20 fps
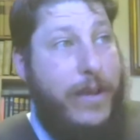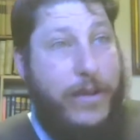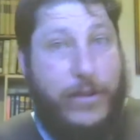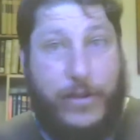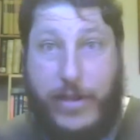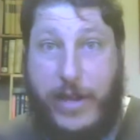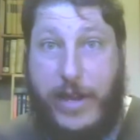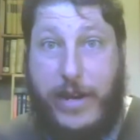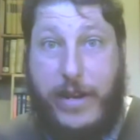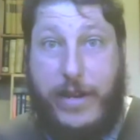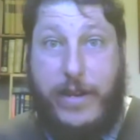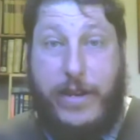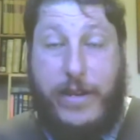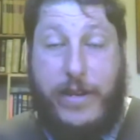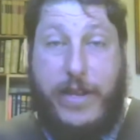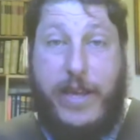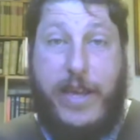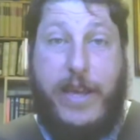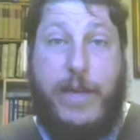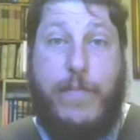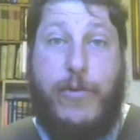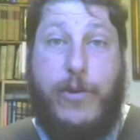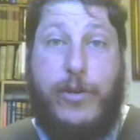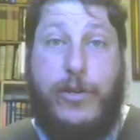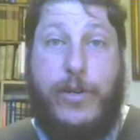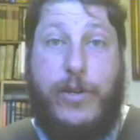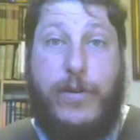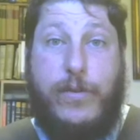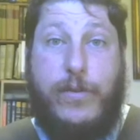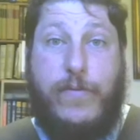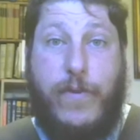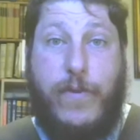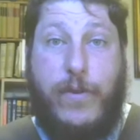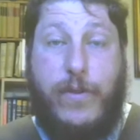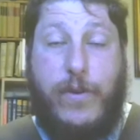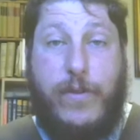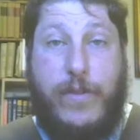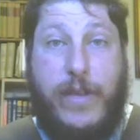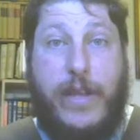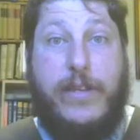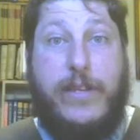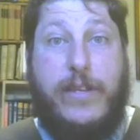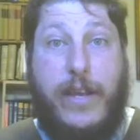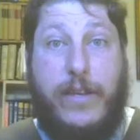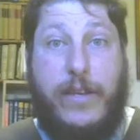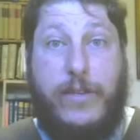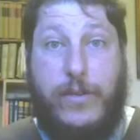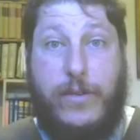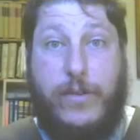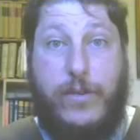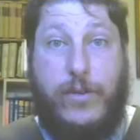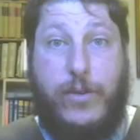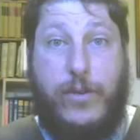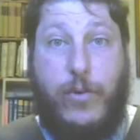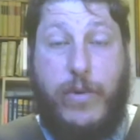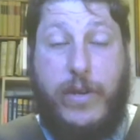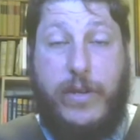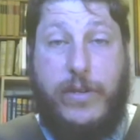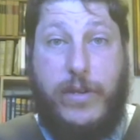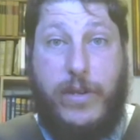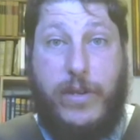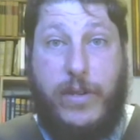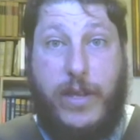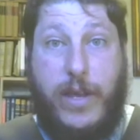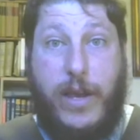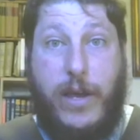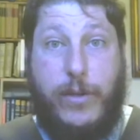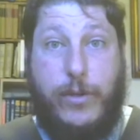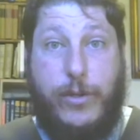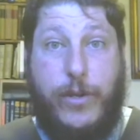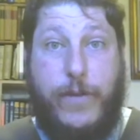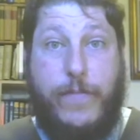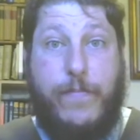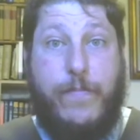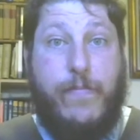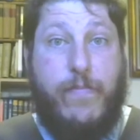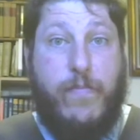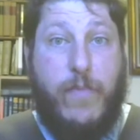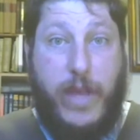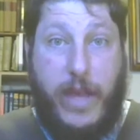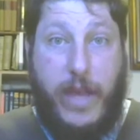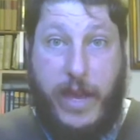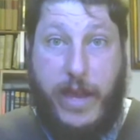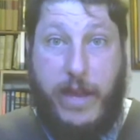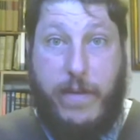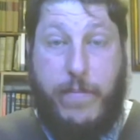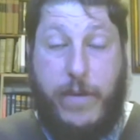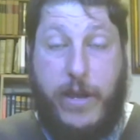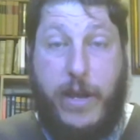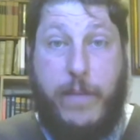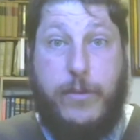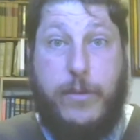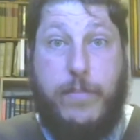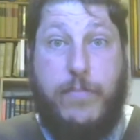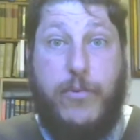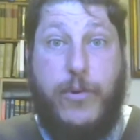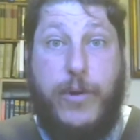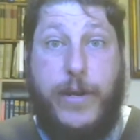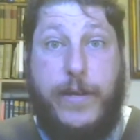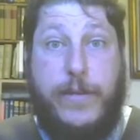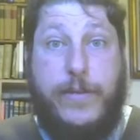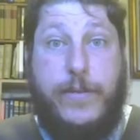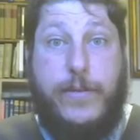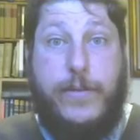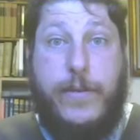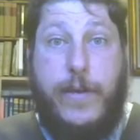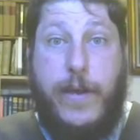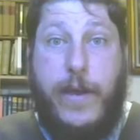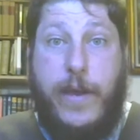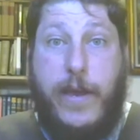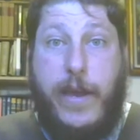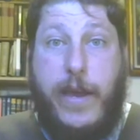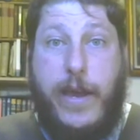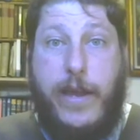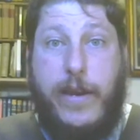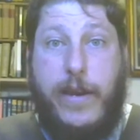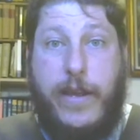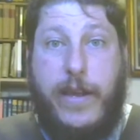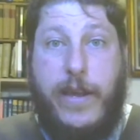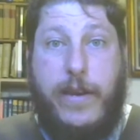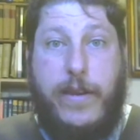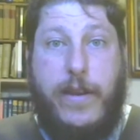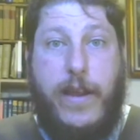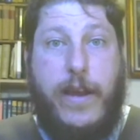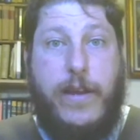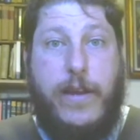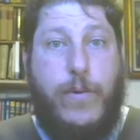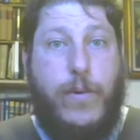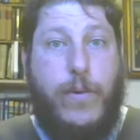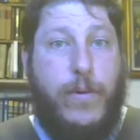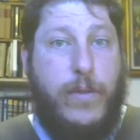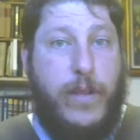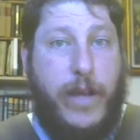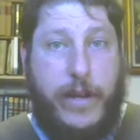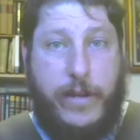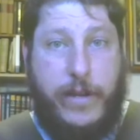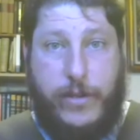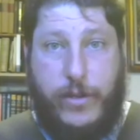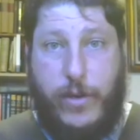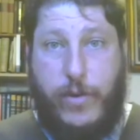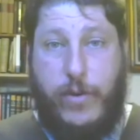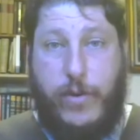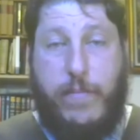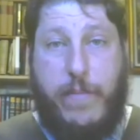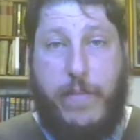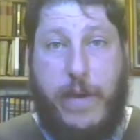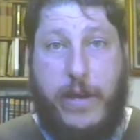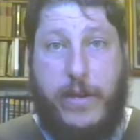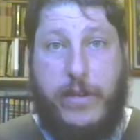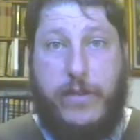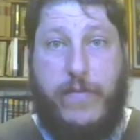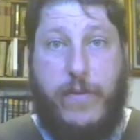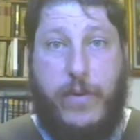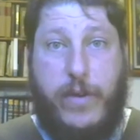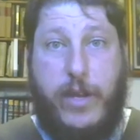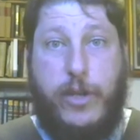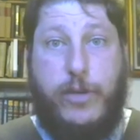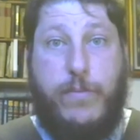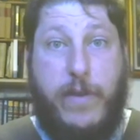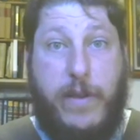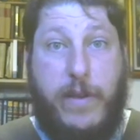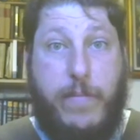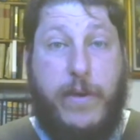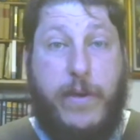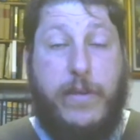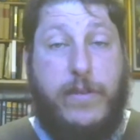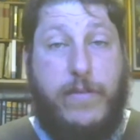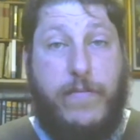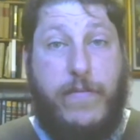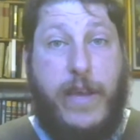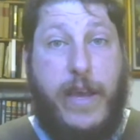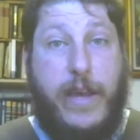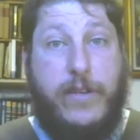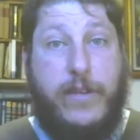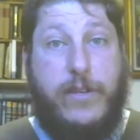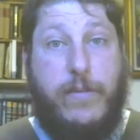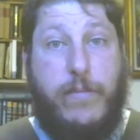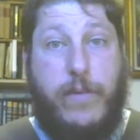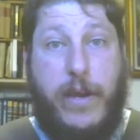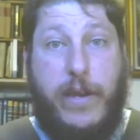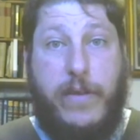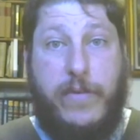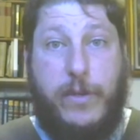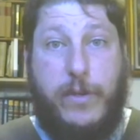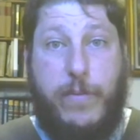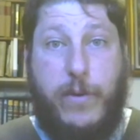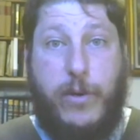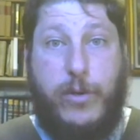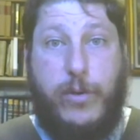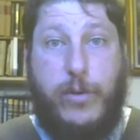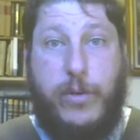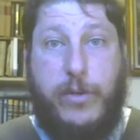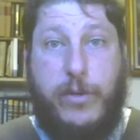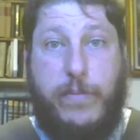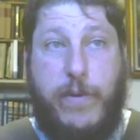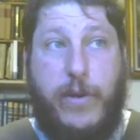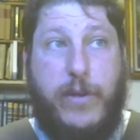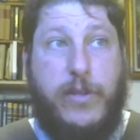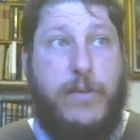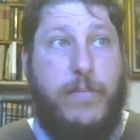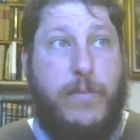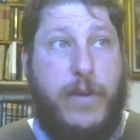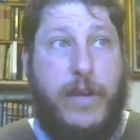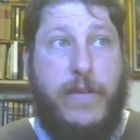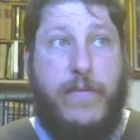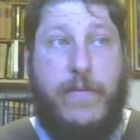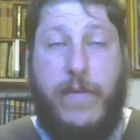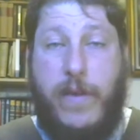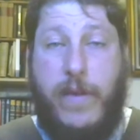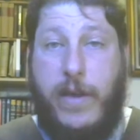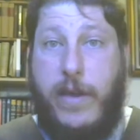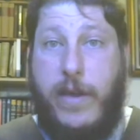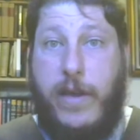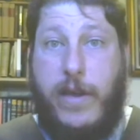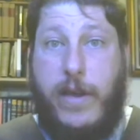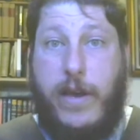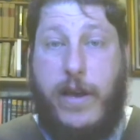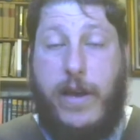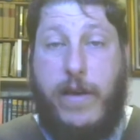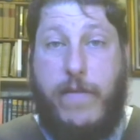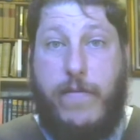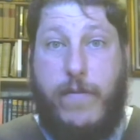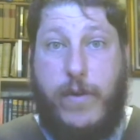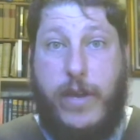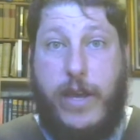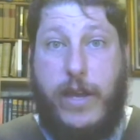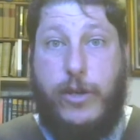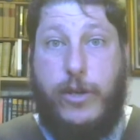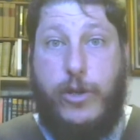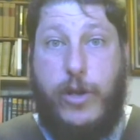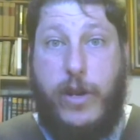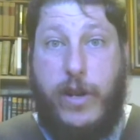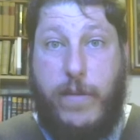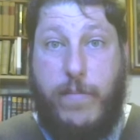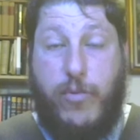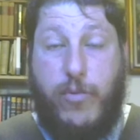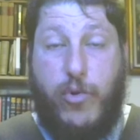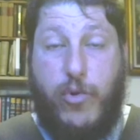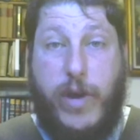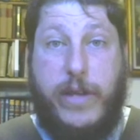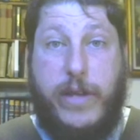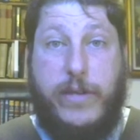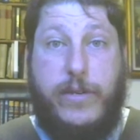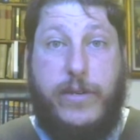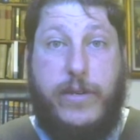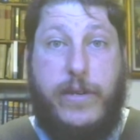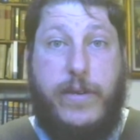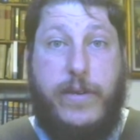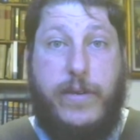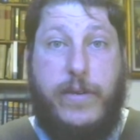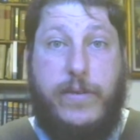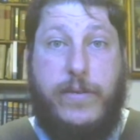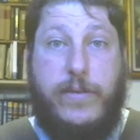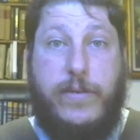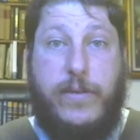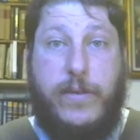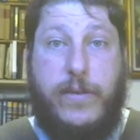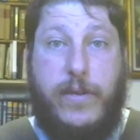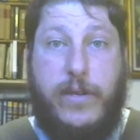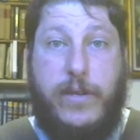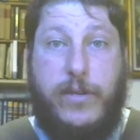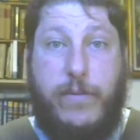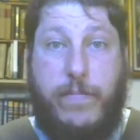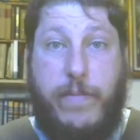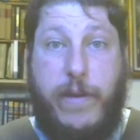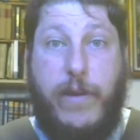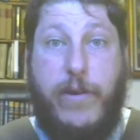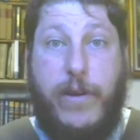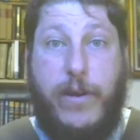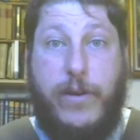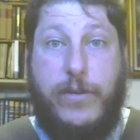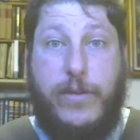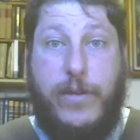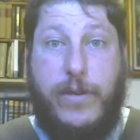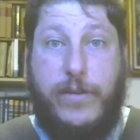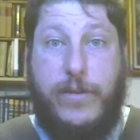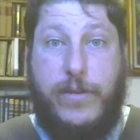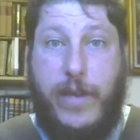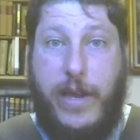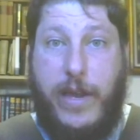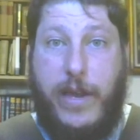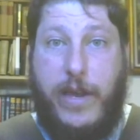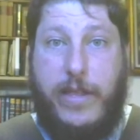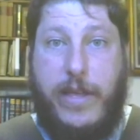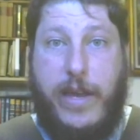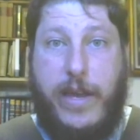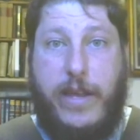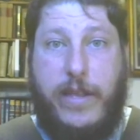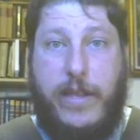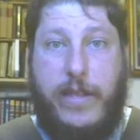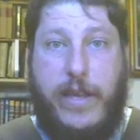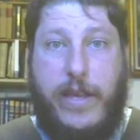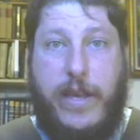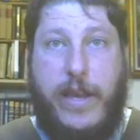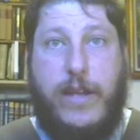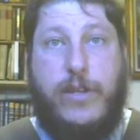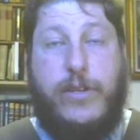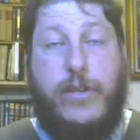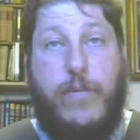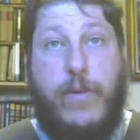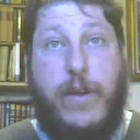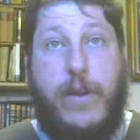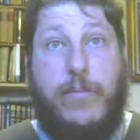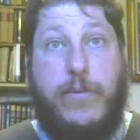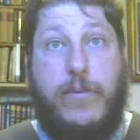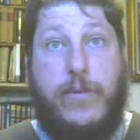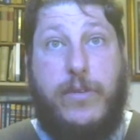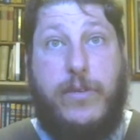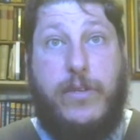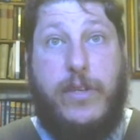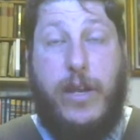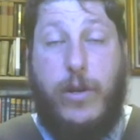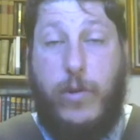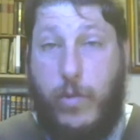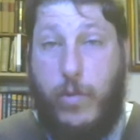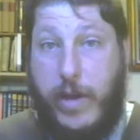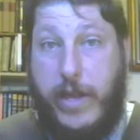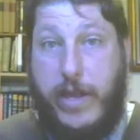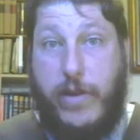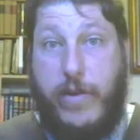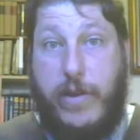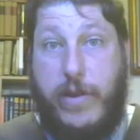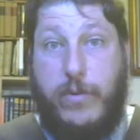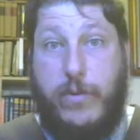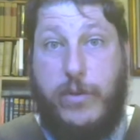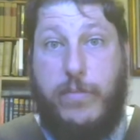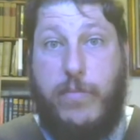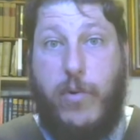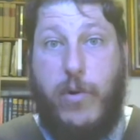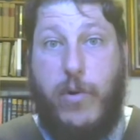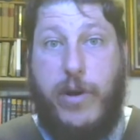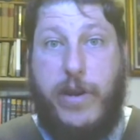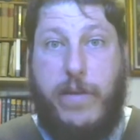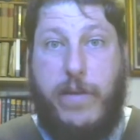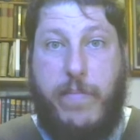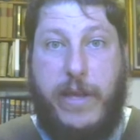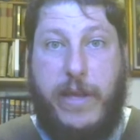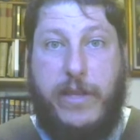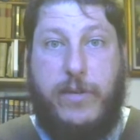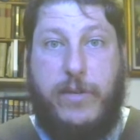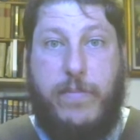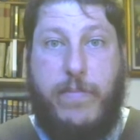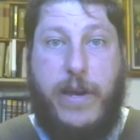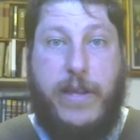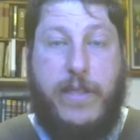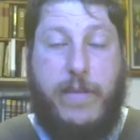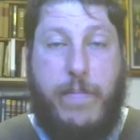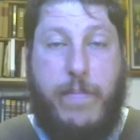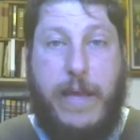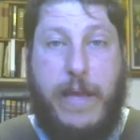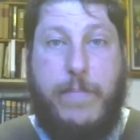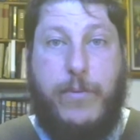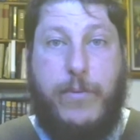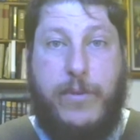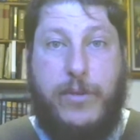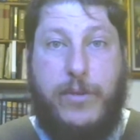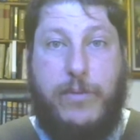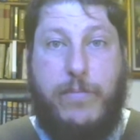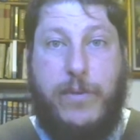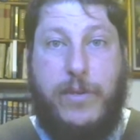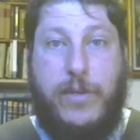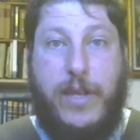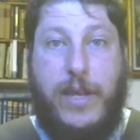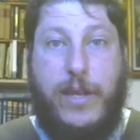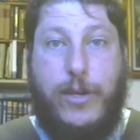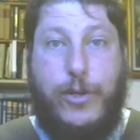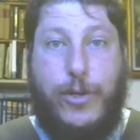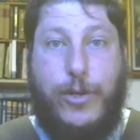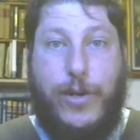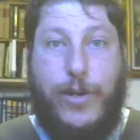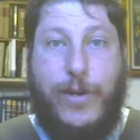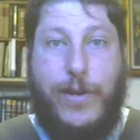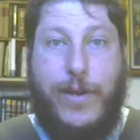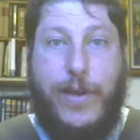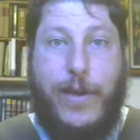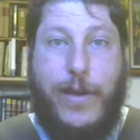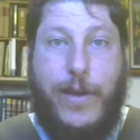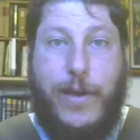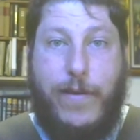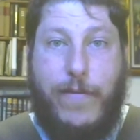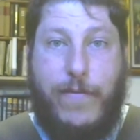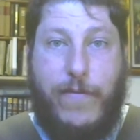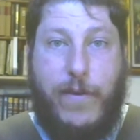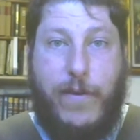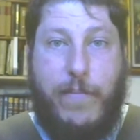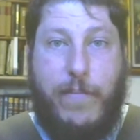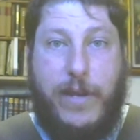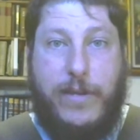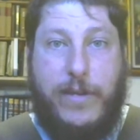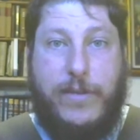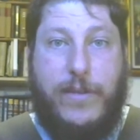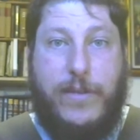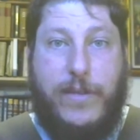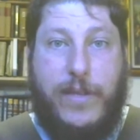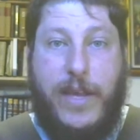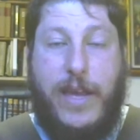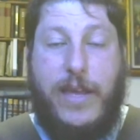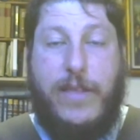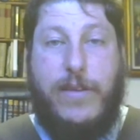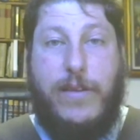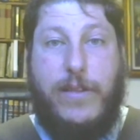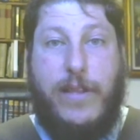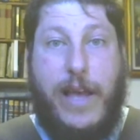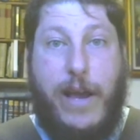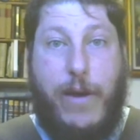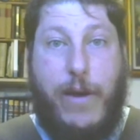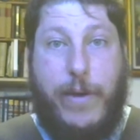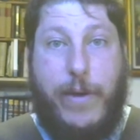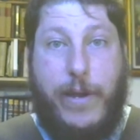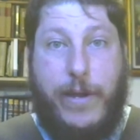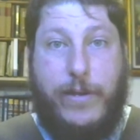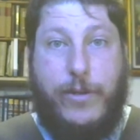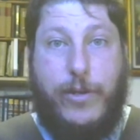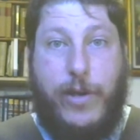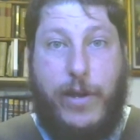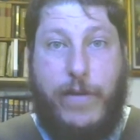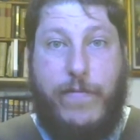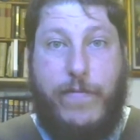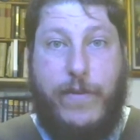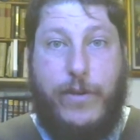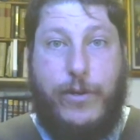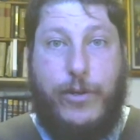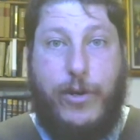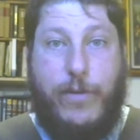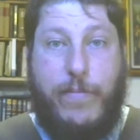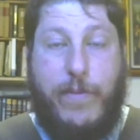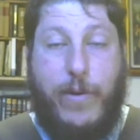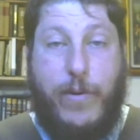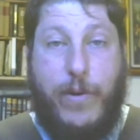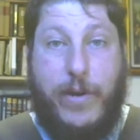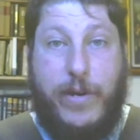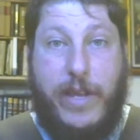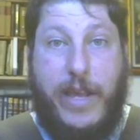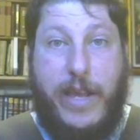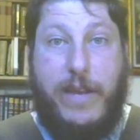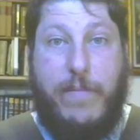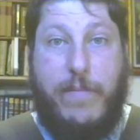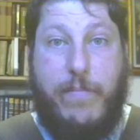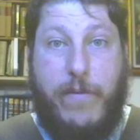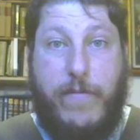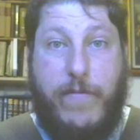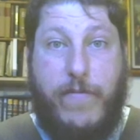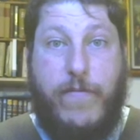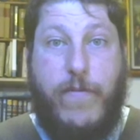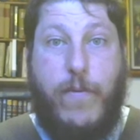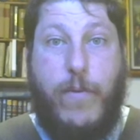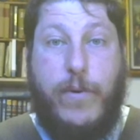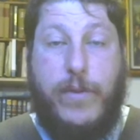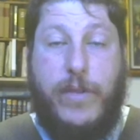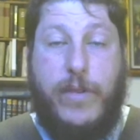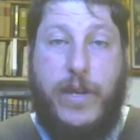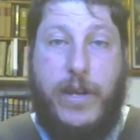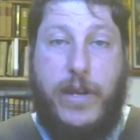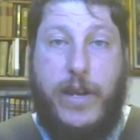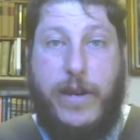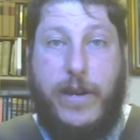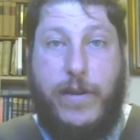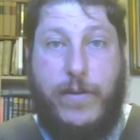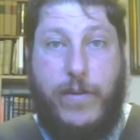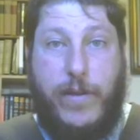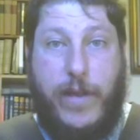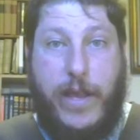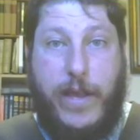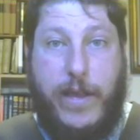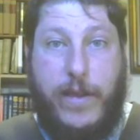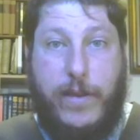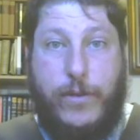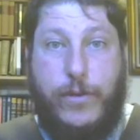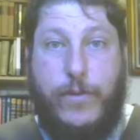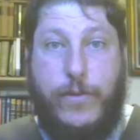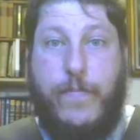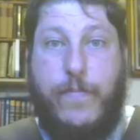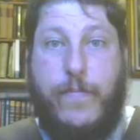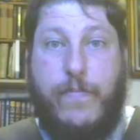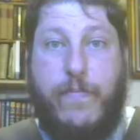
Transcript: So then in Cambridge, he goes further and then takes his degrees in theology and becomes a priest. And again, not a whole lot is known about his vocation, but he must have had some kind of spiritual experience, some kind of uh, vocation, and impressed his uh, superiors because they, they actually were able to settle what year he was born in based upon the papal dispensation from Innocent VIII allowing John Fisher to be ordained before the canonical age.